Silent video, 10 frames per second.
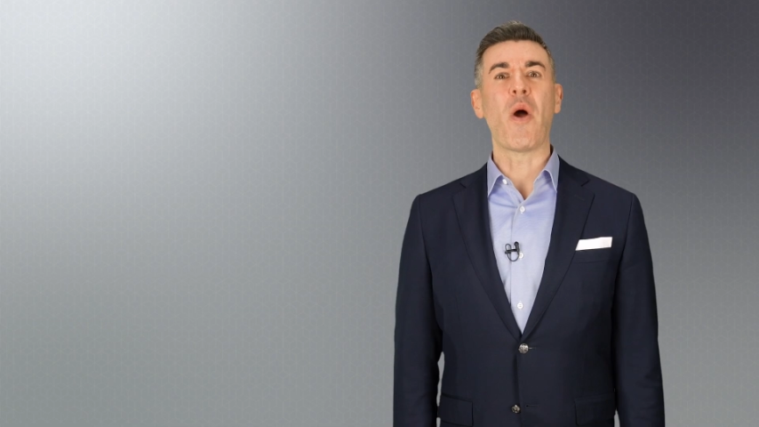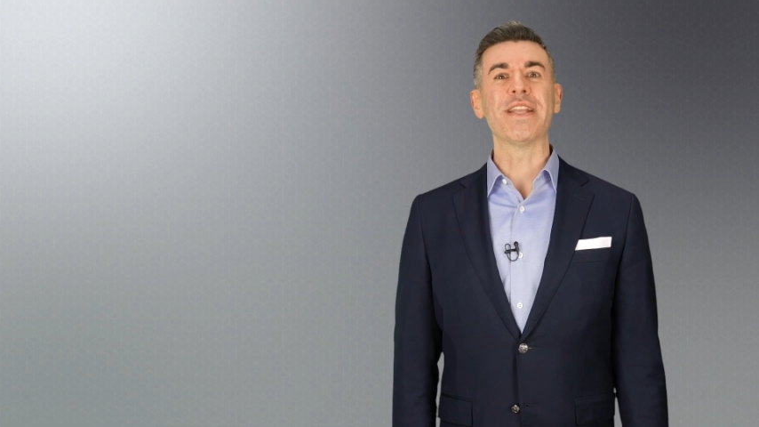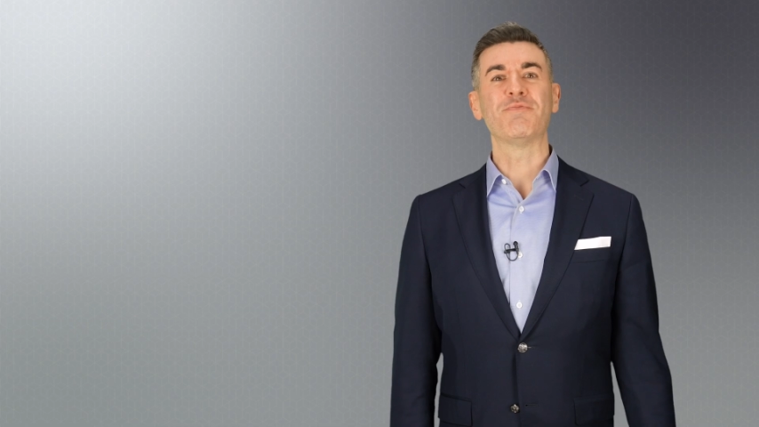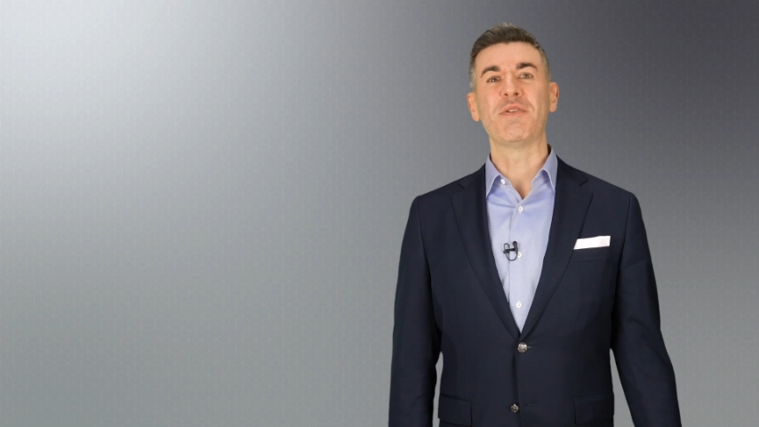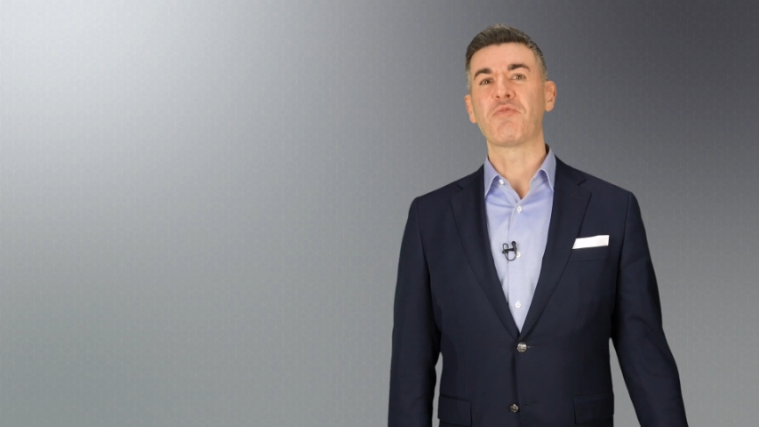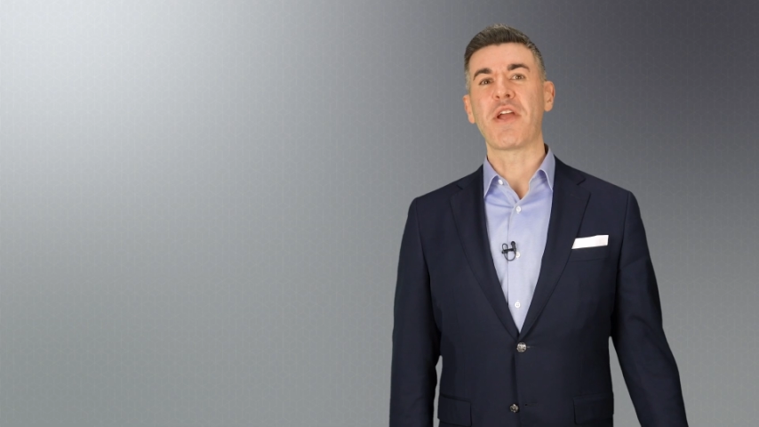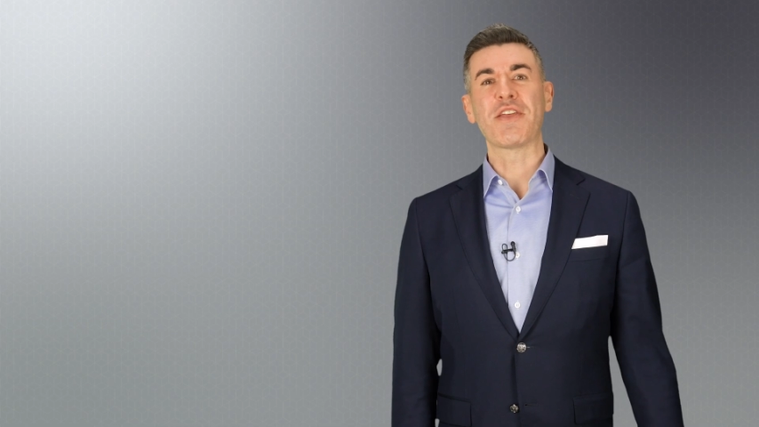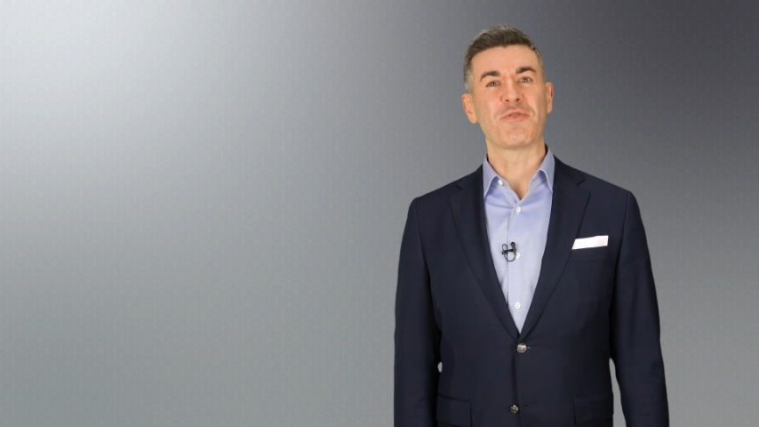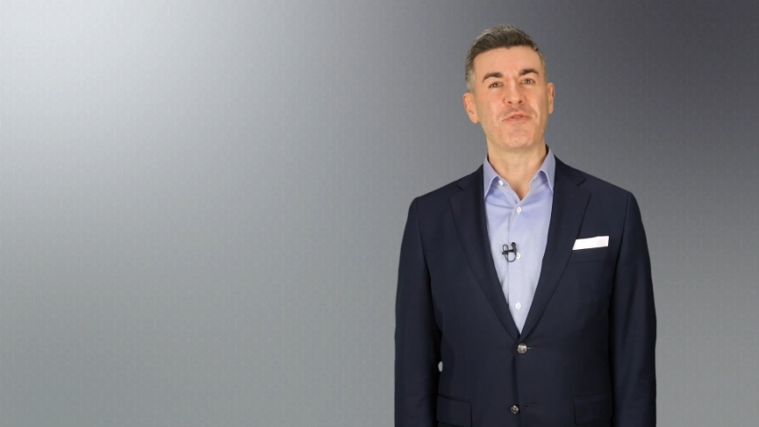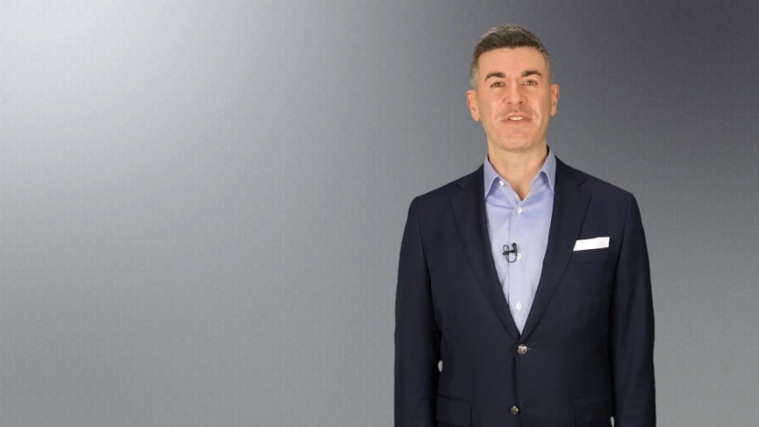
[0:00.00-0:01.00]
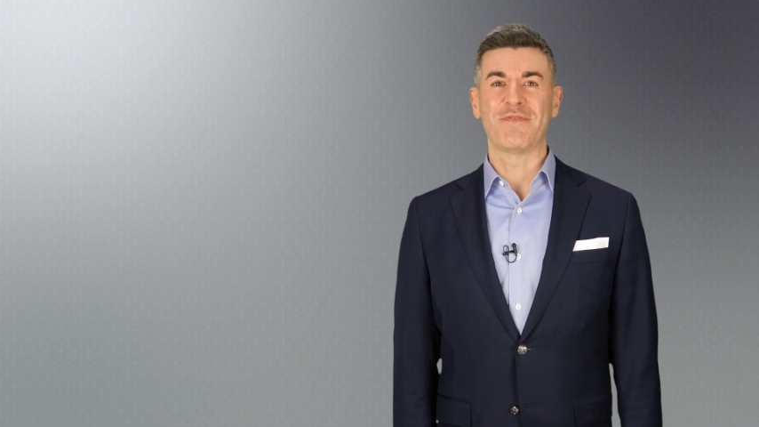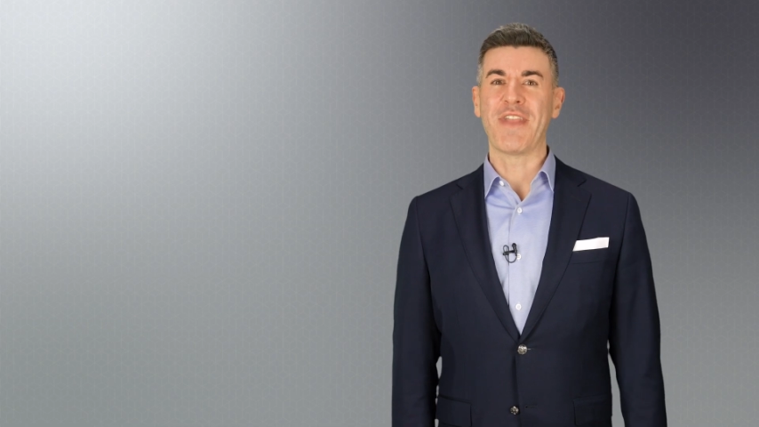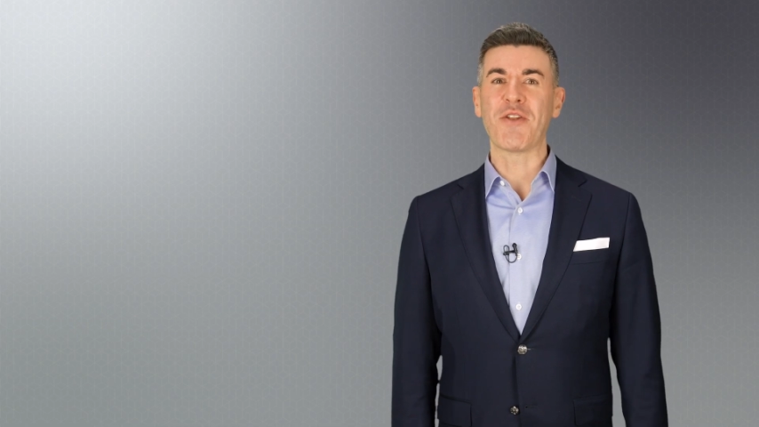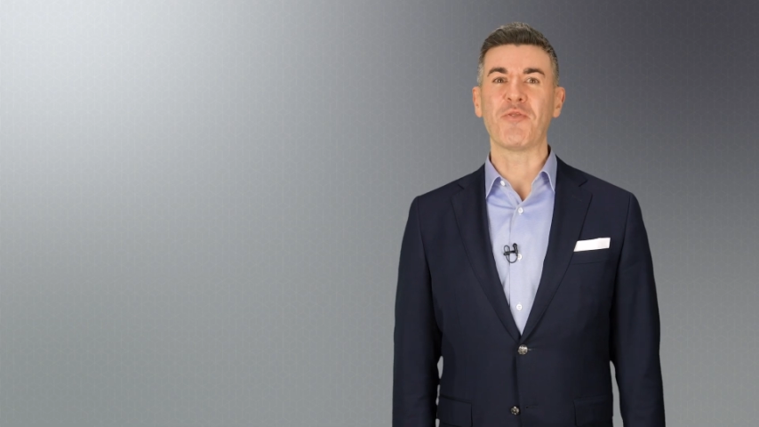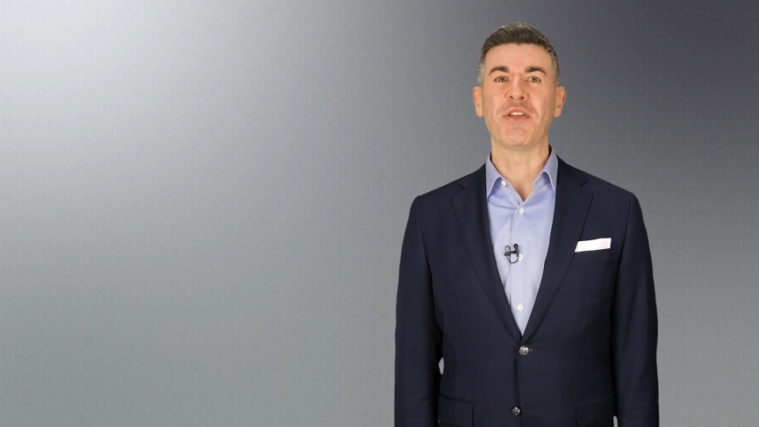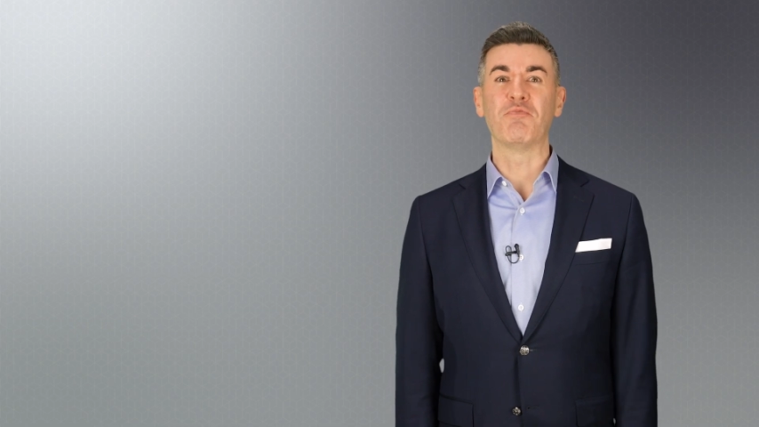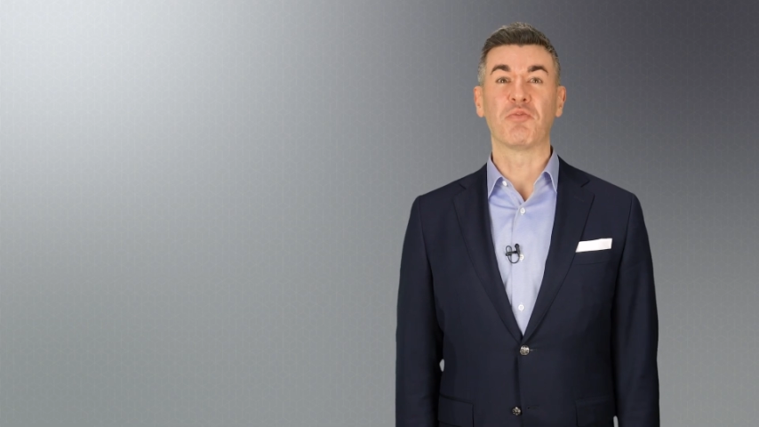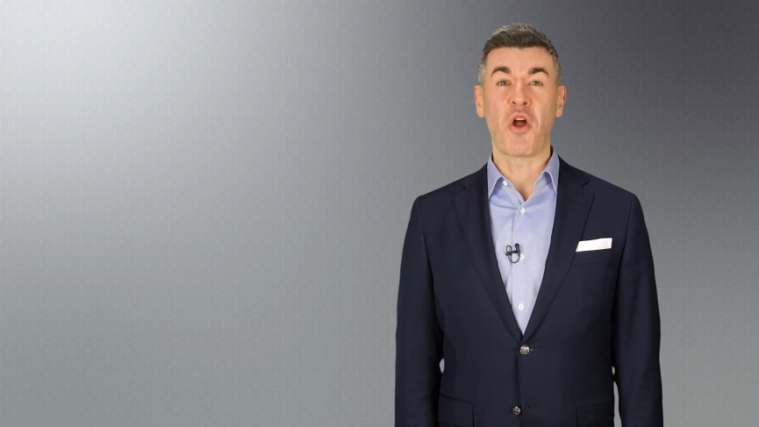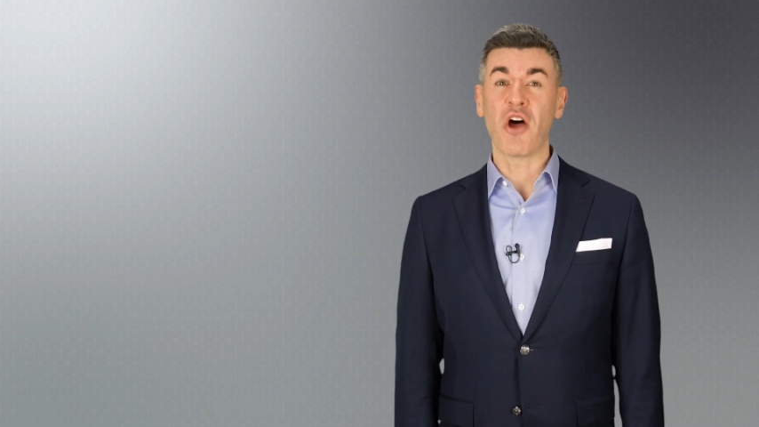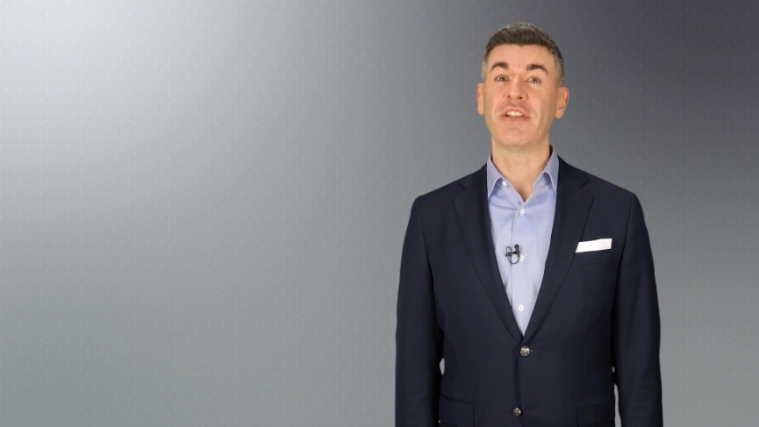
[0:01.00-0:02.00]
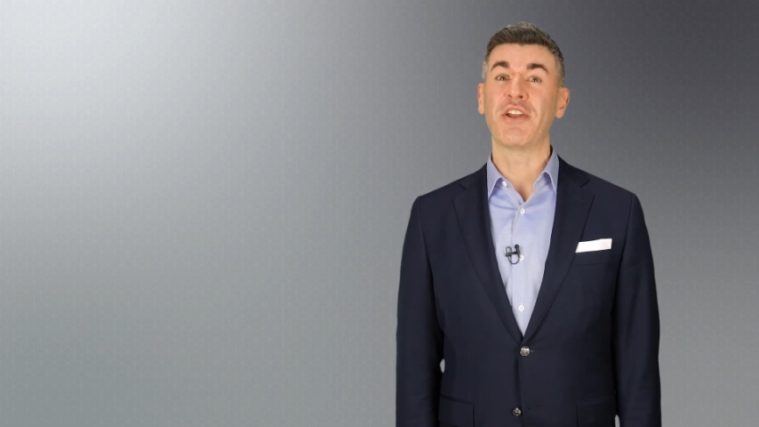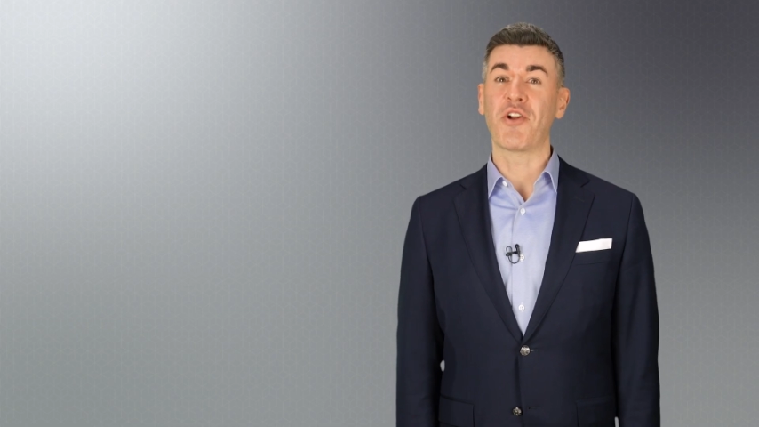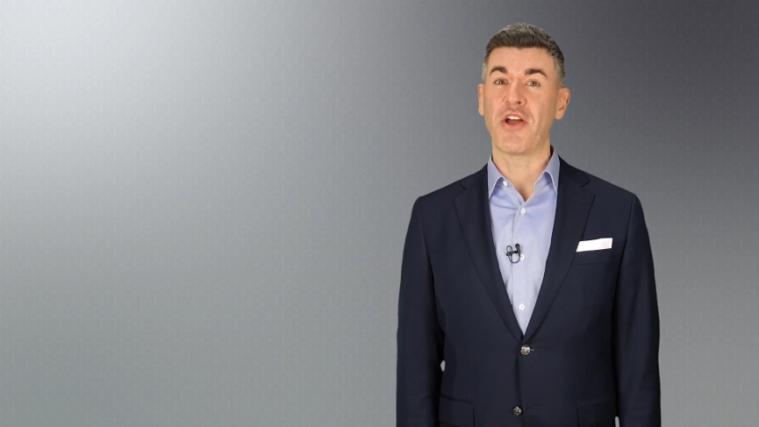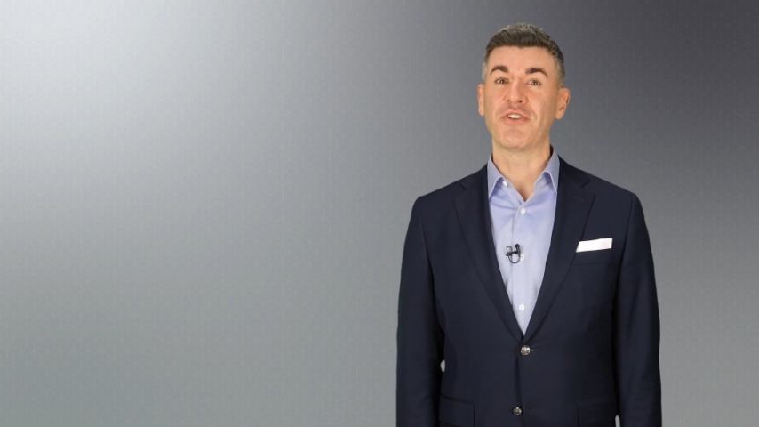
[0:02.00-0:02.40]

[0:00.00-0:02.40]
Weizmann breakthroughs have not only broadened our